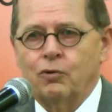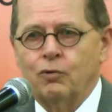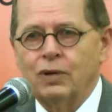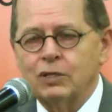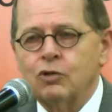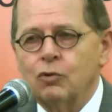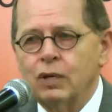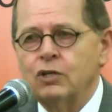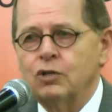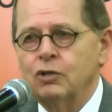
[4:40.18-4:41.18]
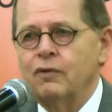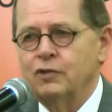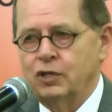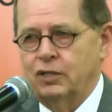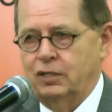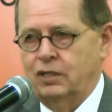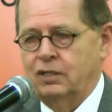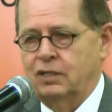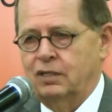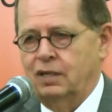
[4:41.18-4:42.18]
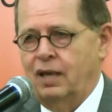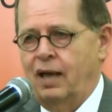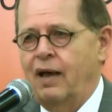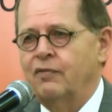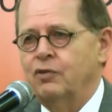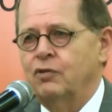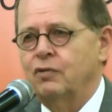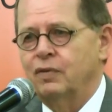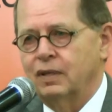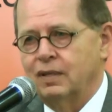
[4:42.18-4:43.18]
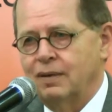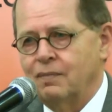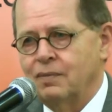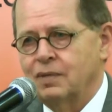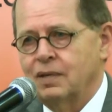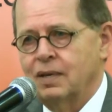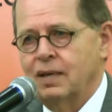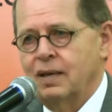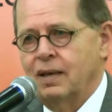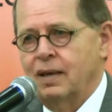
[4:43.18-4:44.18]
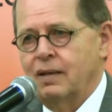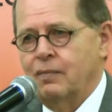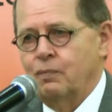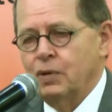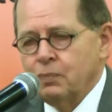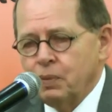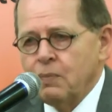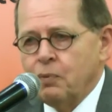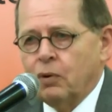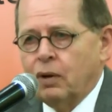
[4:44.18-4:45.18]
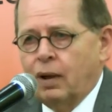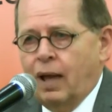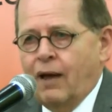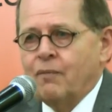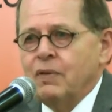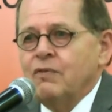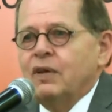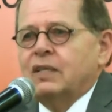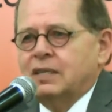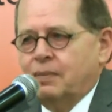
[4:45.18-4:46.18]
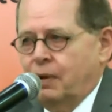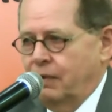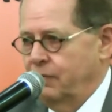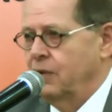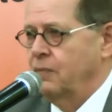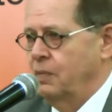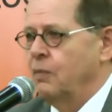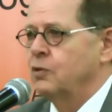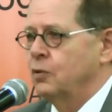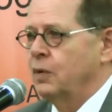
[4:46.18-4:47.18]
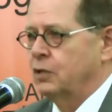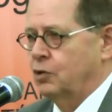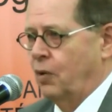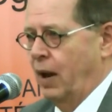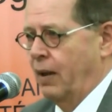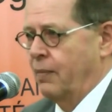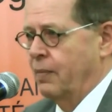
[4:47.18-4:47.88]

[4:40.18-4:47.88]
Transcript: restoration of justice after the victims, people have been victims of so much crime,